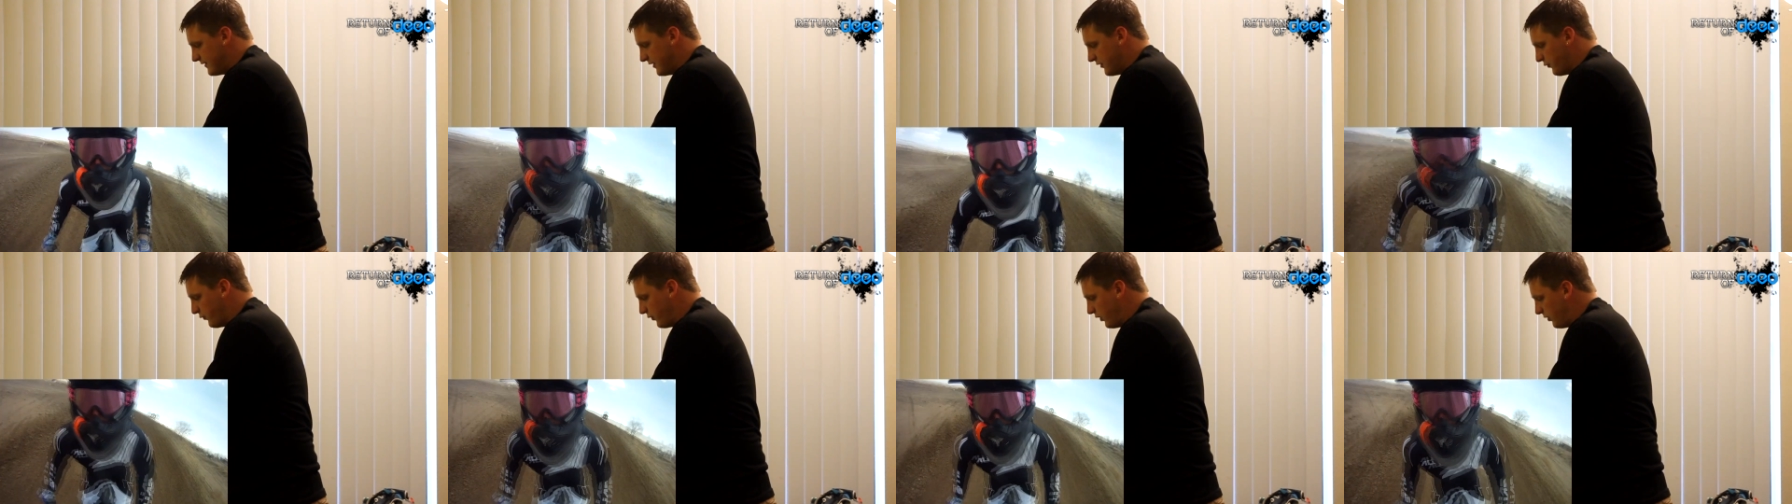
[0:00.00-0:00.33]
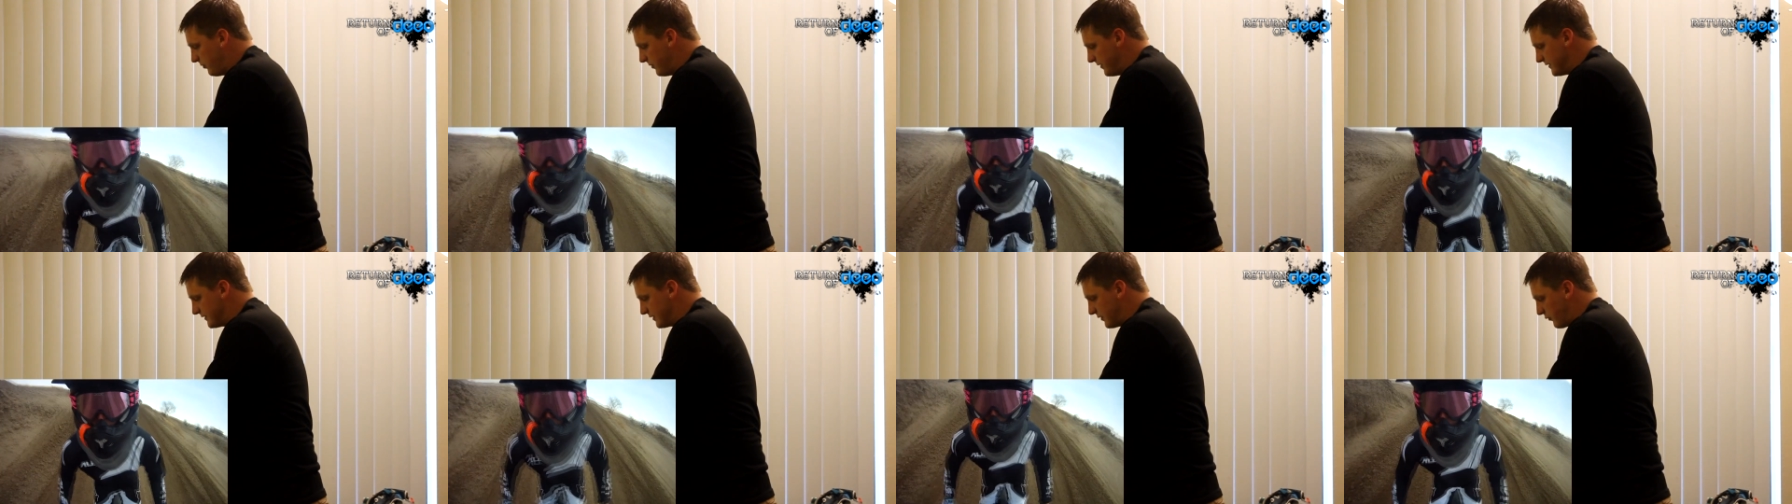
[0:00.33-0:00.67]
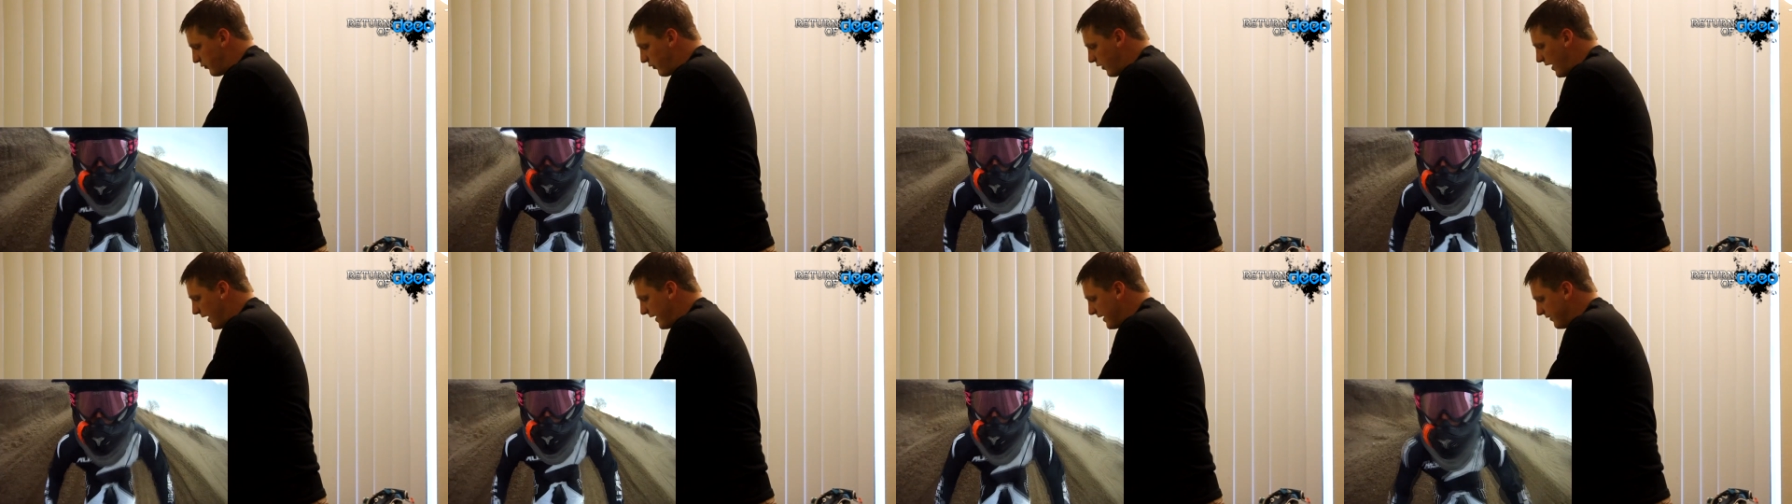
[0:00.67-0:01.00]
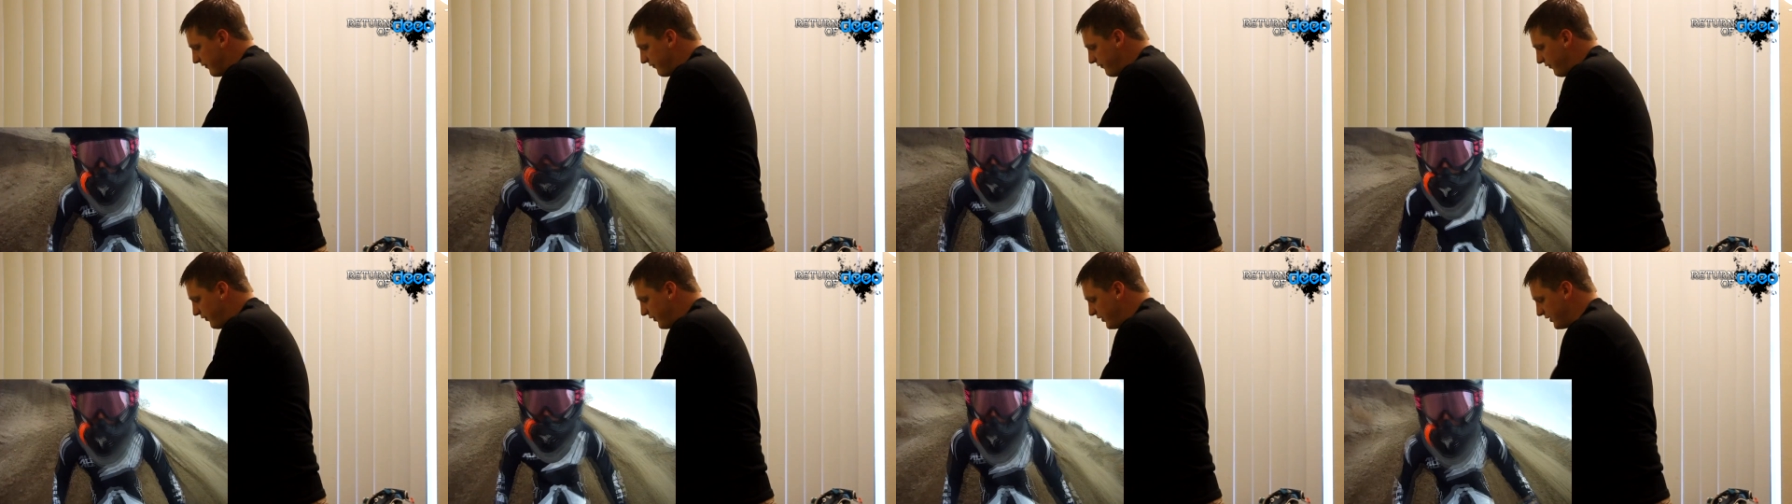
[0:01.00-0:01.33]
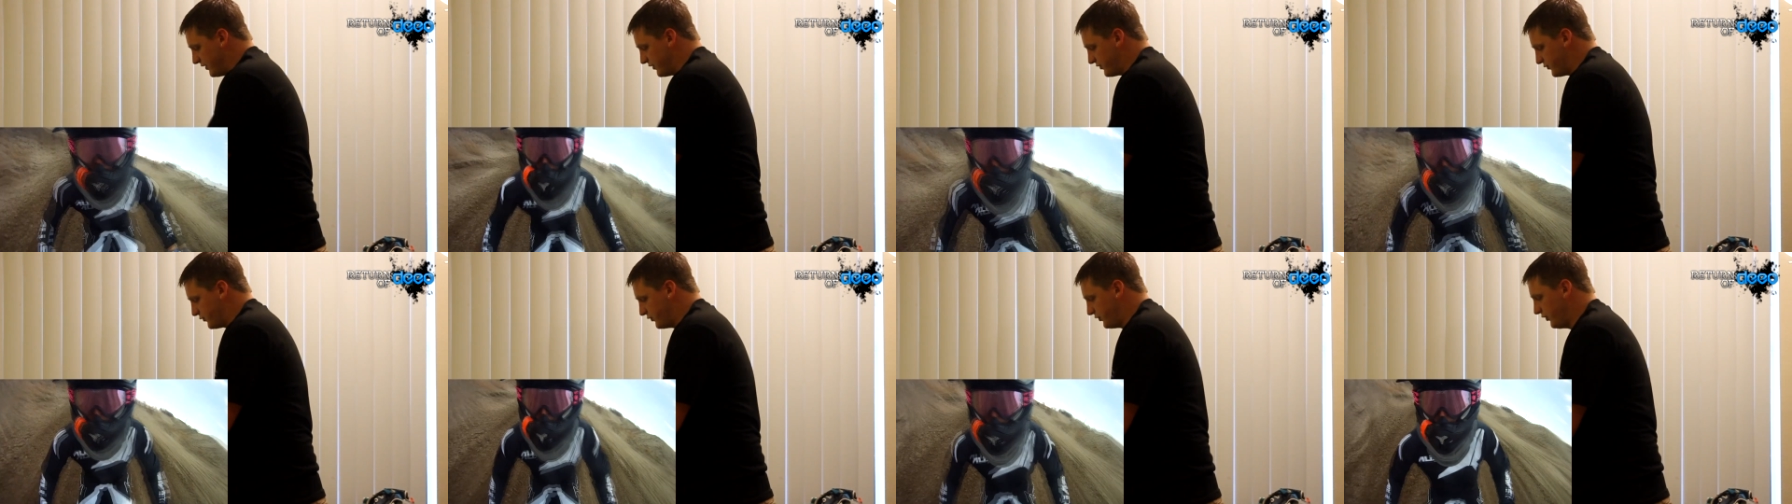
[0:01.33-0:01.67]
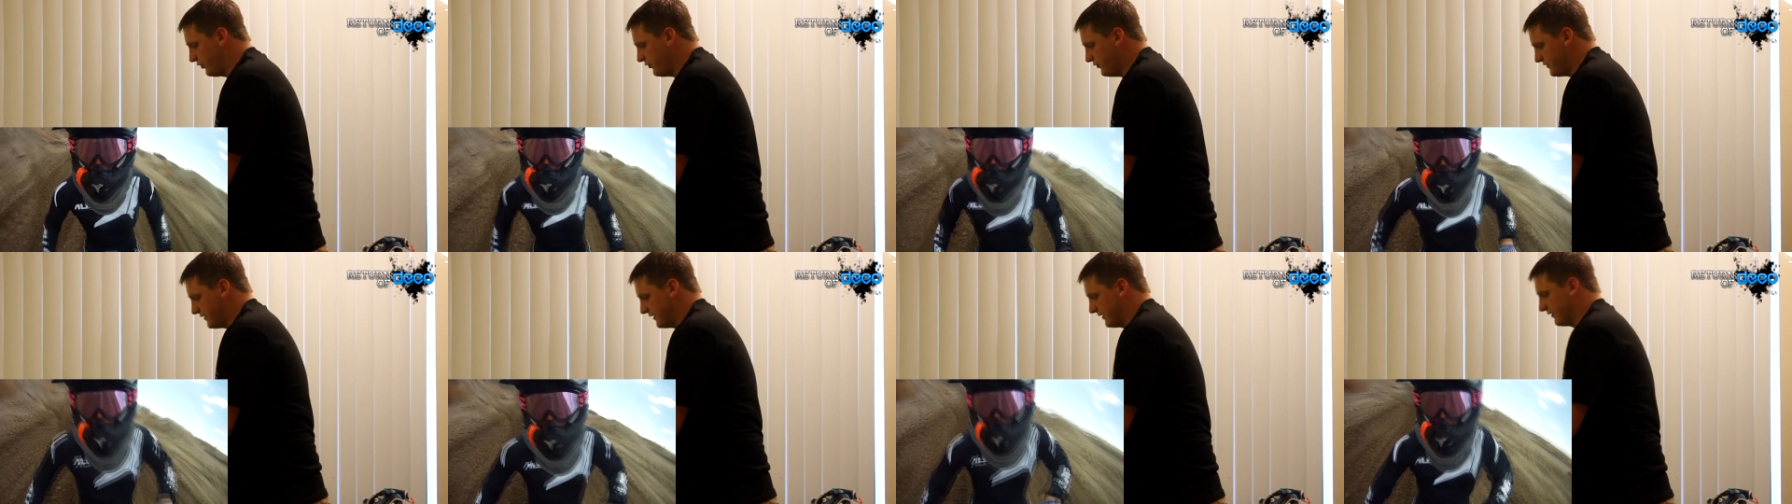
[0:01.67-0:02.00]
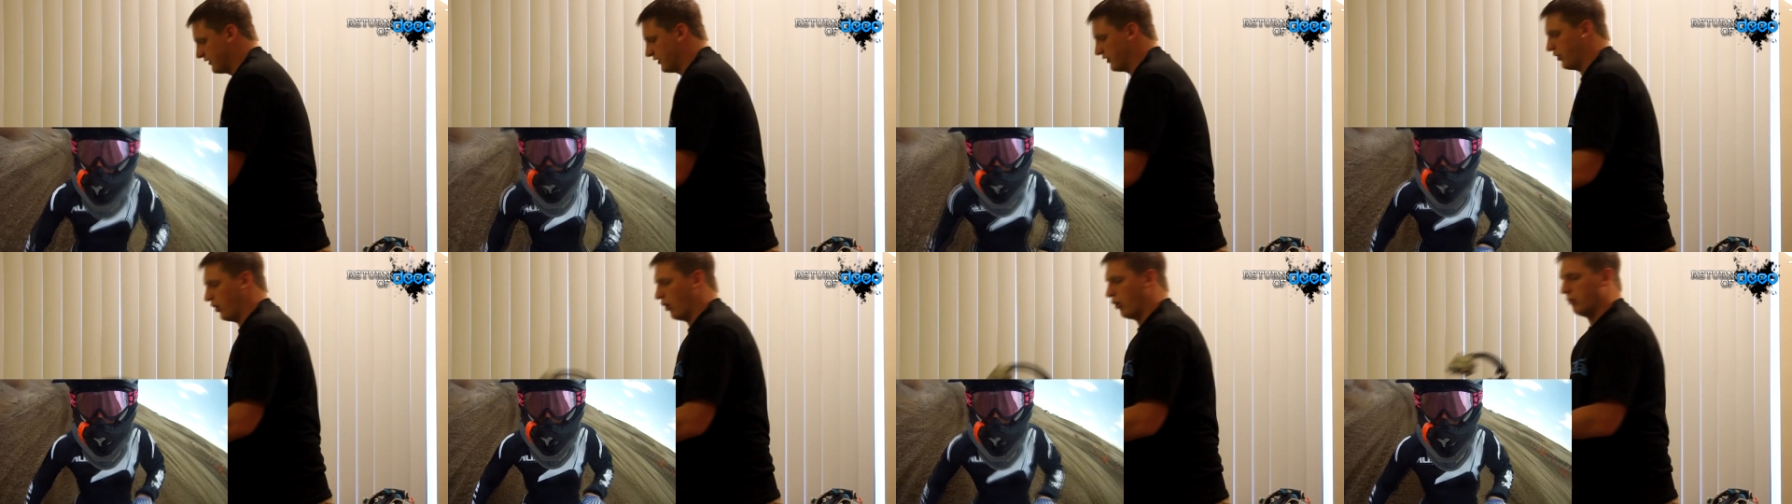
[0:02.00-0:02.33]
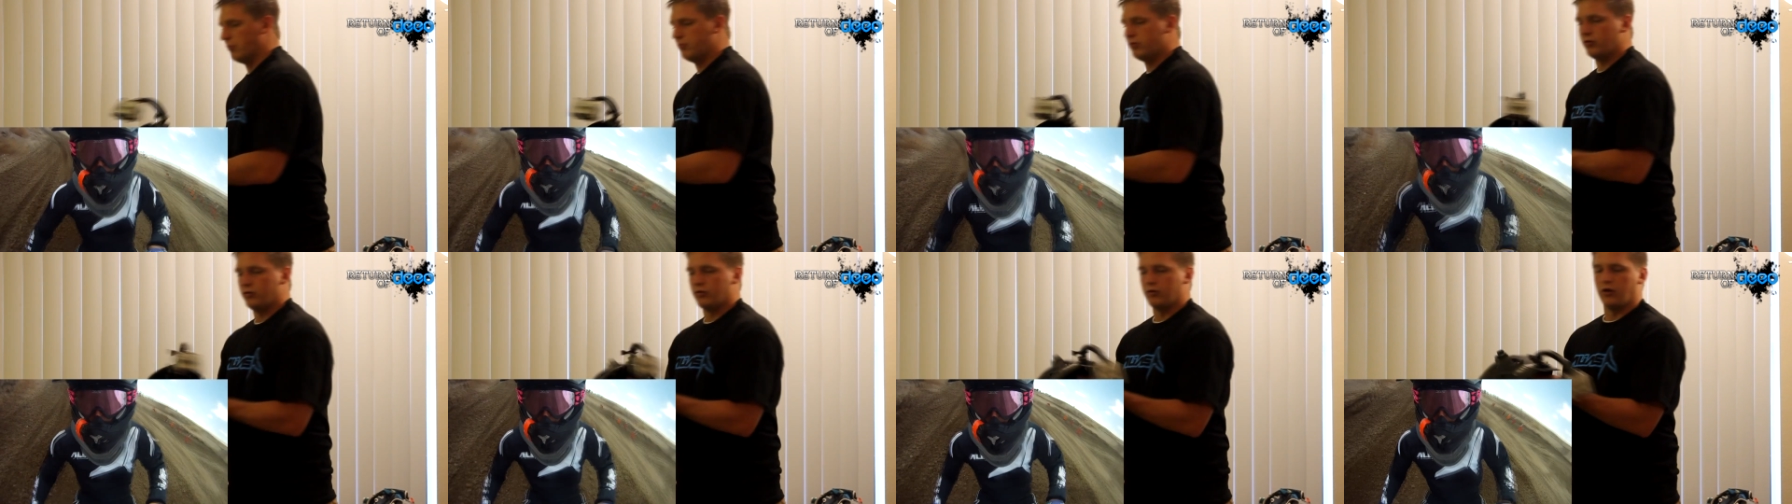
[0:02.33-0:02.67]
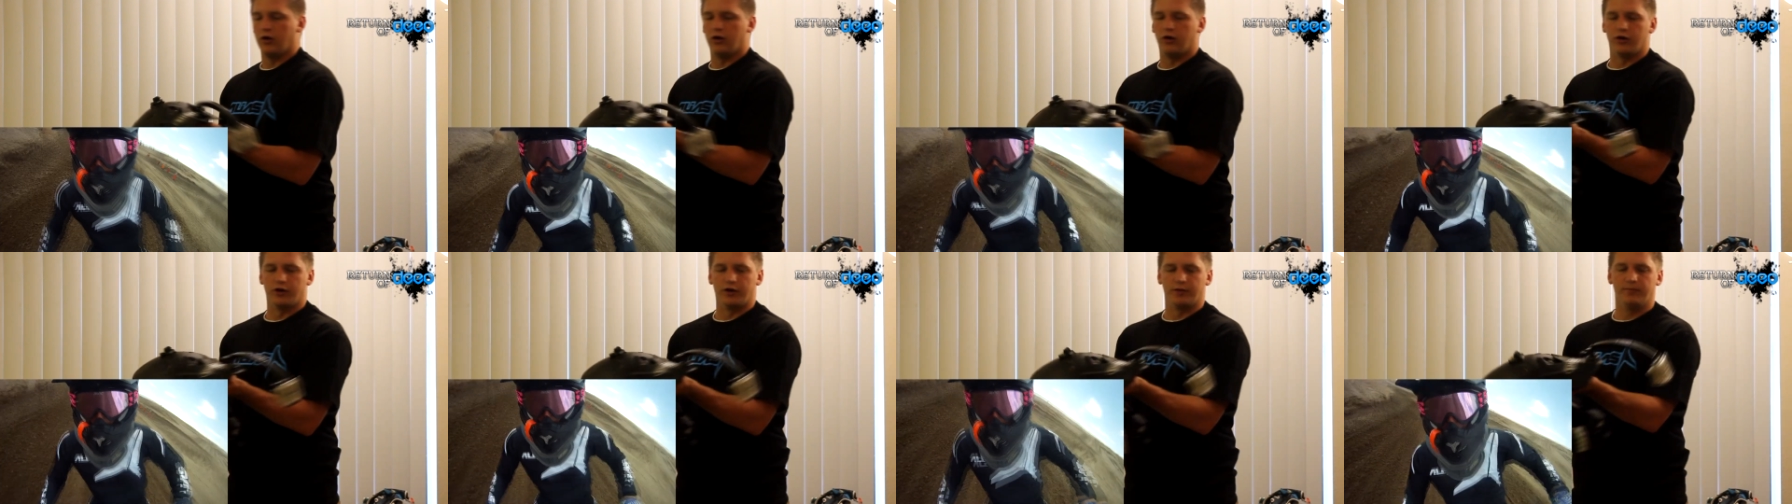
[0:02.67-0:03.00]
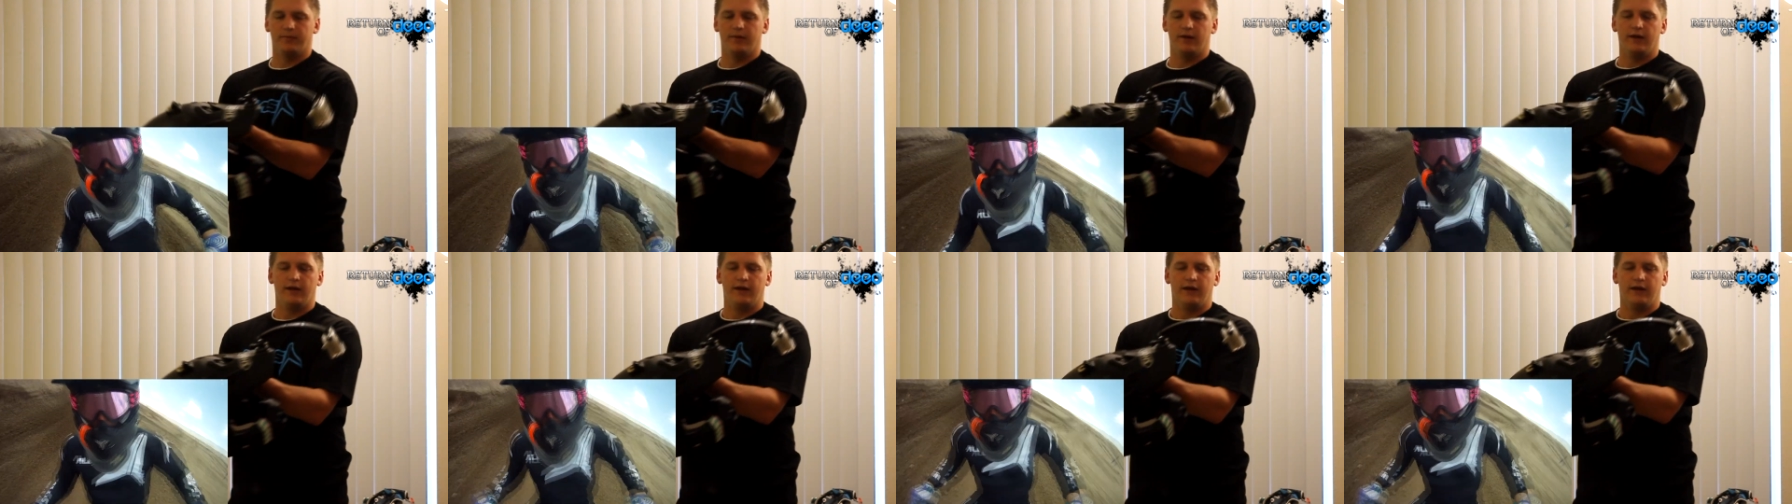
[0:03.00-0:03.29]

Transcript: there will be some riding footage using the GoPole arm